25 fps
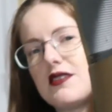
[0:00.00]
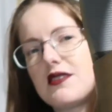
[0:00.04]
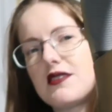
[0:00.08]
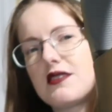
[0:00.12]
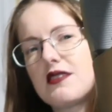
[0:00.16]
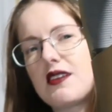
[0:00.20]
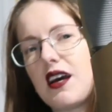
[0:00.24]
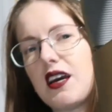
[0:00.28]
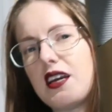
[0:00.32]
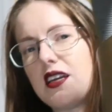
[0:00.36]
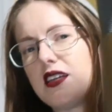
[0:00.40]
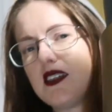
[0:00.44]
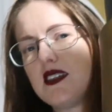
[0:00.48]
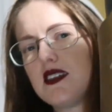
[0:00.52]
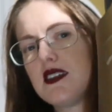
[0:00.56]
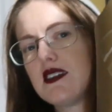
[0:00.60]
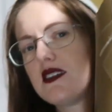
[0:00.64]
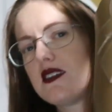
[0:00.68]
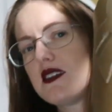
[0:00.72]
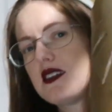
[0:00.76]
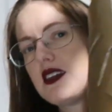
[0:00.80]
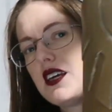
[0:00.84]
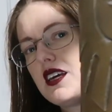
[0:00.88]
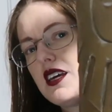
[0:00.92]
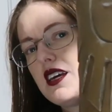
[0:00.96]
it's
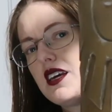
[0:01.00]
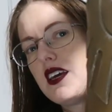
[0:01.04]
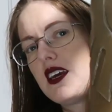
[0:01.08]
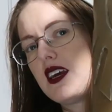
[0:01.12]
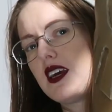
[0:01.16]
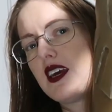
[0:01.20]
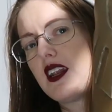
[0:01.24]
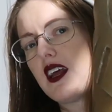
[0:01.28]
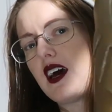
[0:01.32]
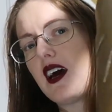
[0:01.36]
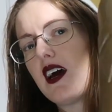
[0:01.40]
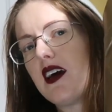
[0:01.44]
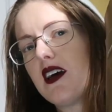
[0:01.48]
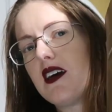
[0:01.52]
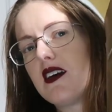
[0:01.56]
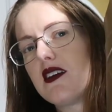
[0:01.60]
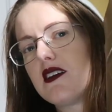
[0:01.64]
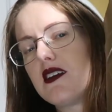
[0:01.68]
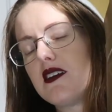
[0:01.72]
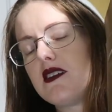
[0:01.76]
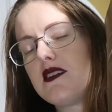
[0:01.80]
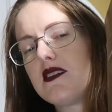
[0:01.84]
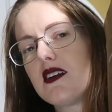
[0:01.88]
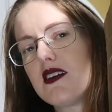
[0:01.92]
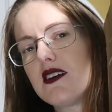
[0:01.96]
tightened.
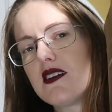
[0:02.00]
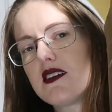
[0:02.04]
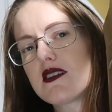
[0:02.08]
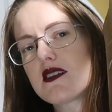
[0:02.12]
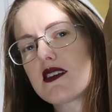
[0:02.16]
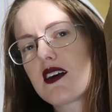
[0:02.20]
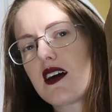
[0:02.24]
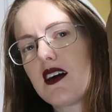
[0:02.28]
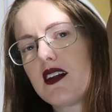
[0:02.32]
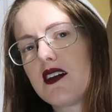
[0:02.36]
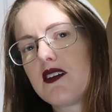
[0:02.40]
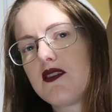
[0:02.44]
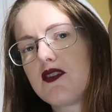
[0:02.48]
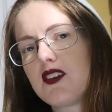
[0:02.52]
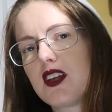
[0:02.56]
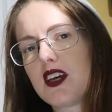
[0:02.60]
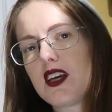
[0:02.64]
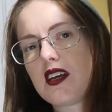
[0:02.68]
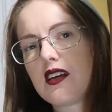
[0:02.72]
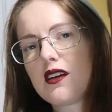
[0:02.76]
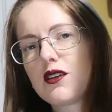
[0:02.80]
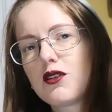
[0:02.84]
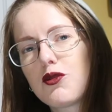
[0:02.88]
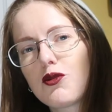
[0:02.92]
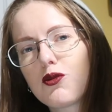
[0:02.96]
It does kind of
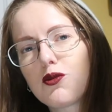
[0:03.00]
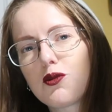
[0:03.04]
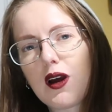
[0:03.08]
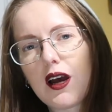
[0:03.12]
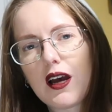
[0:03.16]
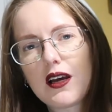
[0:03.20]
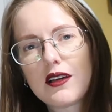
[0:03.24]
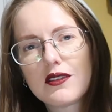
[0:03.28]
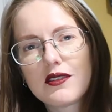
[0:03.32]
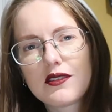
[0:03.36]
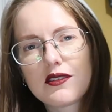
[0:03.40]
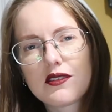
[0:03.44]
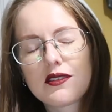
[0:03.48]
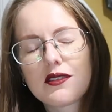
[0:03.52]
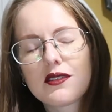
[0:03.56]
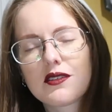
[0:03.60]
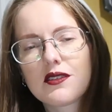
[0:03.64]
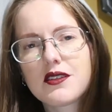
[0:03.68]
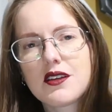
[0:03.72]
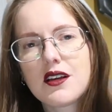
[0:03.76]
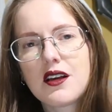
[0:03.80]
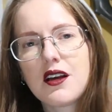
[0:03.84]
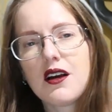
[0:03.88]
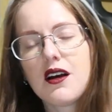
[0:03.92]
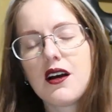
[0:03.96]
like
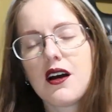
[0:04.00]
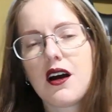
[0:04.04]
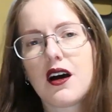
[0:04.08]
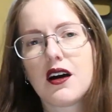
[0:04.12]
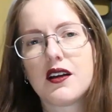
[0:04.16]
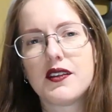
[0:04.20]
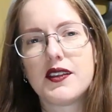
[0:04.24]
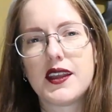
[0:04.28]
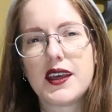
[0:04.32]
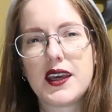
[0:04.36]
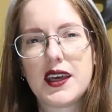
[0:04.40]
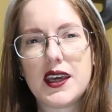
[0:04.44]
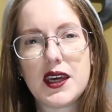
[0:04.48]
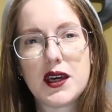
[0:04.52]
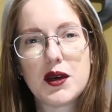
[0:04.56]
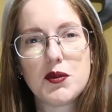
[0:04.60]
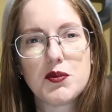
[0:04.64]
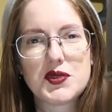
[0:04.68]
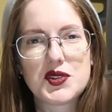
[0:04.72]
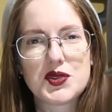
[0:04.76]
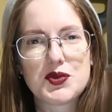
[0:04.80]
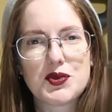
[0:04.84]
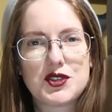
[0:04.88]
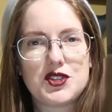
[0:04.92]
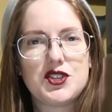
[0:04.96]
rest on the
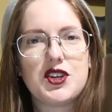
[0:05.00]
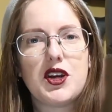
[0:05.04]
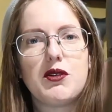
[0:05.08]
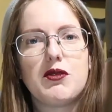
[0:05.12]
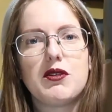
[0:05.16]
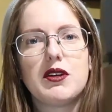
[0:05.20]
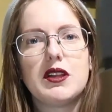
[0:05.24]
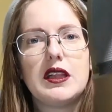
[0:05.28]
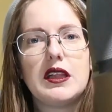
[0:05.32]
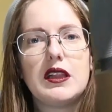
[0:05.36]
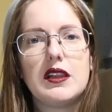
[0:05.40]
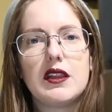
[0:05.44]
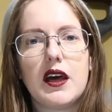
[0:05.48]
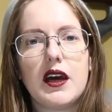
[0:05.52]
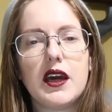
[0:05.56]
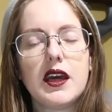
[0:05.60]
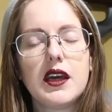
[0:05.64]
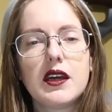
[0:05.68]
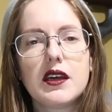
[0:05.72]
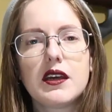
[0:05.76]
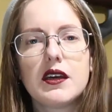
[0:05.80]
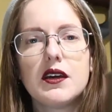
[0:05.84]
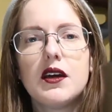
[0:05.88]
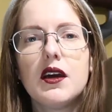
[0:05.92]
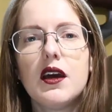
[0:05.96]
hips, which I really
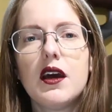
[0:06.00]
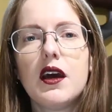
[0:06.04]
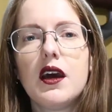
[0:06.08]
like.